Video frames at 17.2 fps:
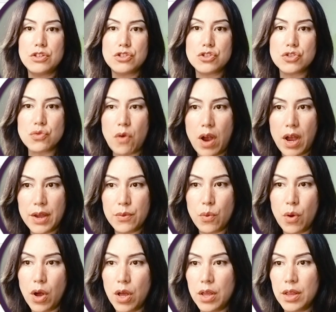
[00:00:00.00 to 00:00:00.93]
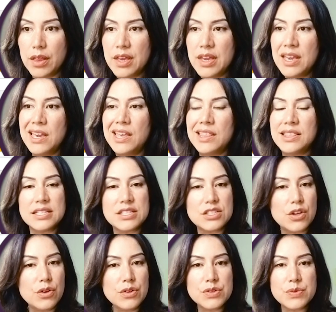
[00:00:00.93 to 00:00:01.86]
drywall. This
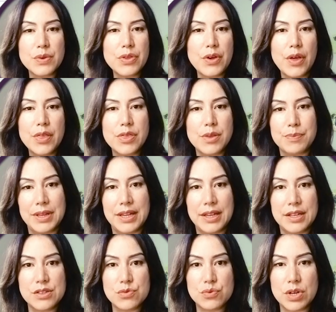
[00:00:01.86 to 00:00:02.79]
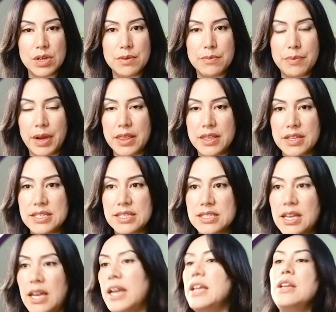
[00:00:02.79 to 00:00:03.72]
goes with all of the plans written by the
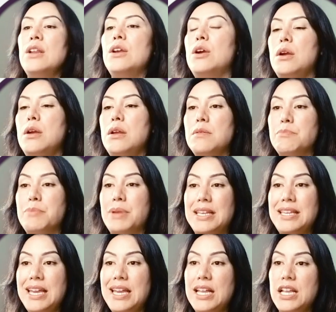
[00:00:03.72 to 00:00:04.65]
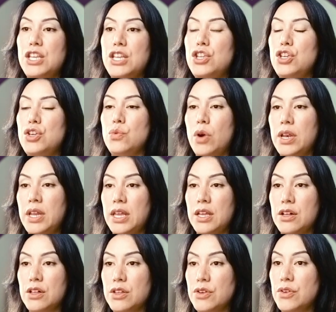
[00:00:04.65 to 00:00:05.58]
designer, but again, you want to
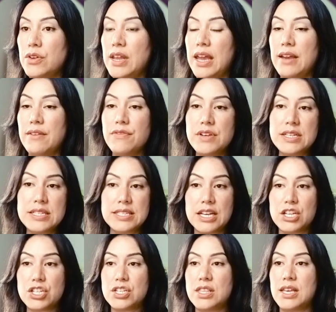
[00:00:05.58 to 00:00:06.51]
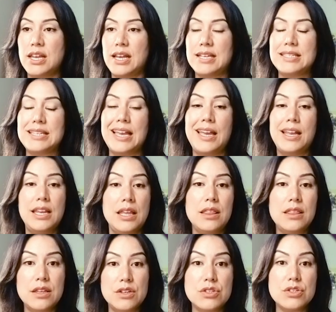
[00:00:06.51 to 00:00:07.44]
include every section that has
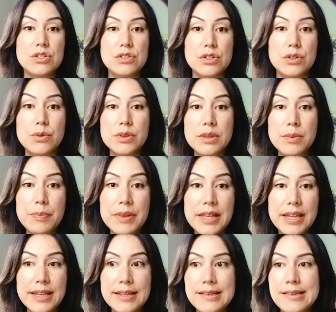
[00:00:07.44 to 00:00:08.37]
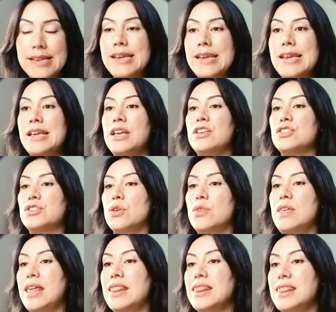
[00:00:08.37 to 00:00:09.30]
anything to do with the plan so
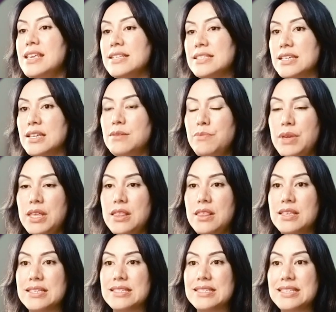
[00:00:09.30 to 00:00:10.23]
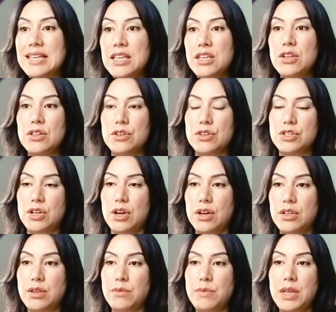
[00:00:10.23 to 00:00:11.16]
that this can be the singular
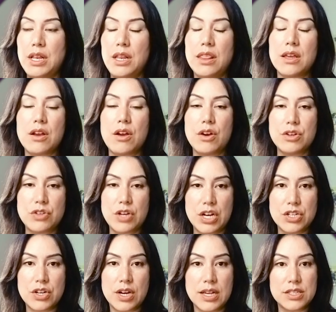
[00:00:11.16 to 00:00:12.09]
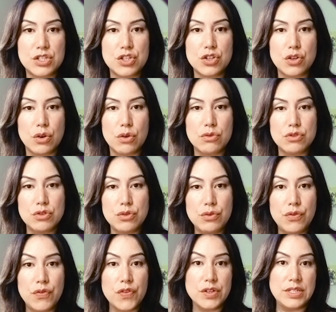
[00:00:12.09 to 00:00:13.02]
document the contractor has to go to
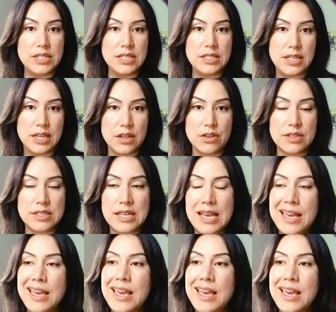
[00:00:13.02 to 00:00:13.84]
for details.